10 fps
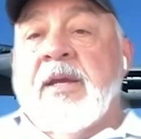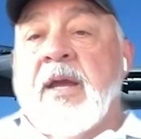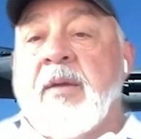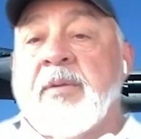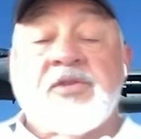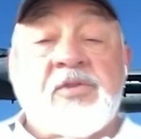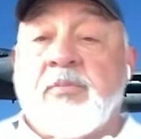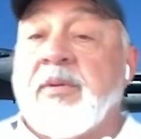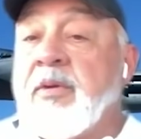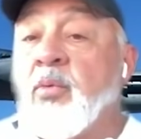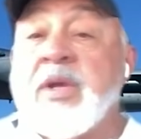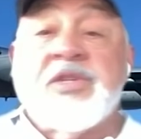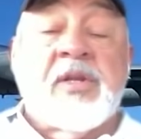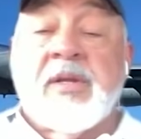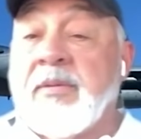Uh, because
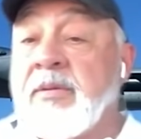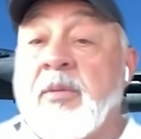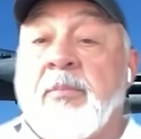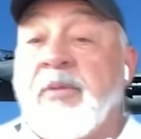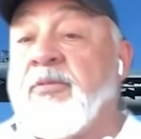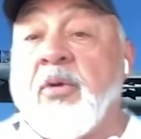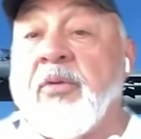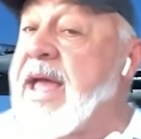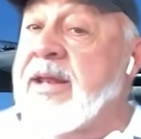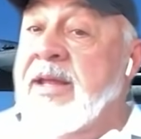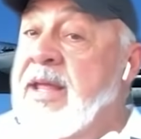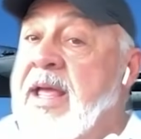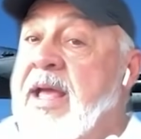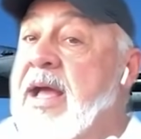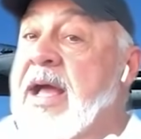originally, you know, before that,
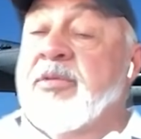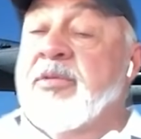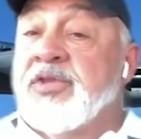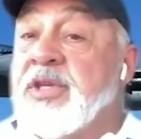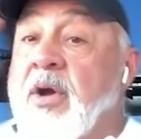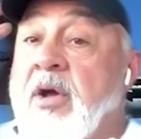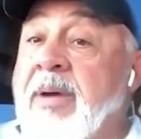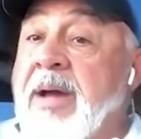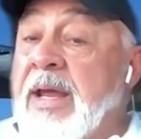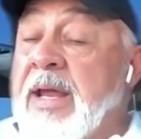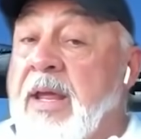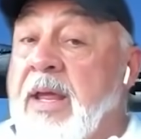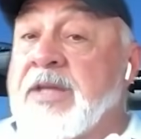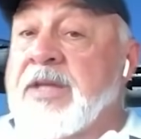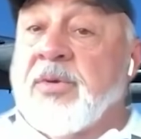I'm using all my
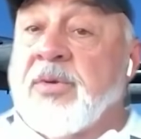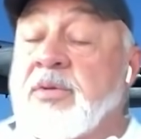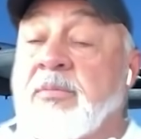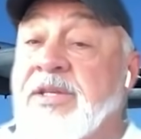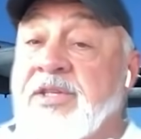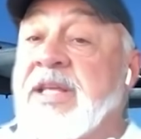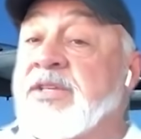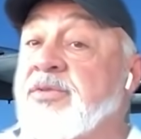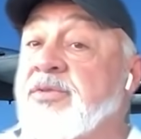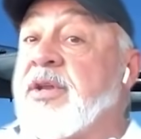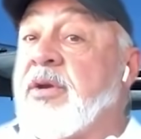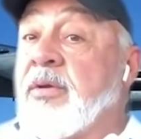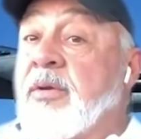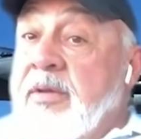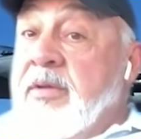external, my sensors that
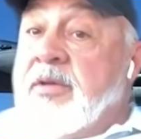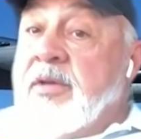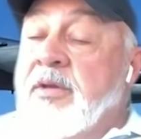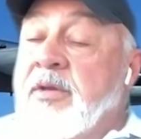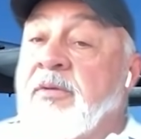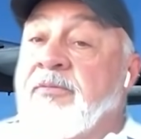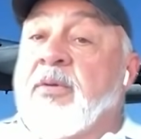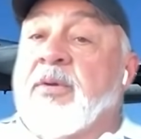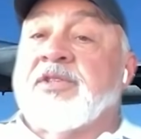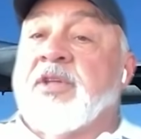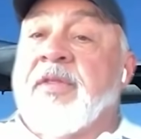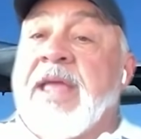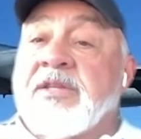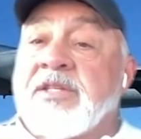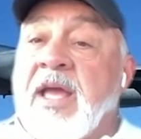are, you know, focused on the
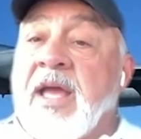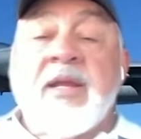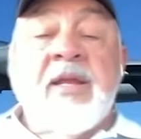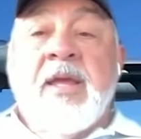outside,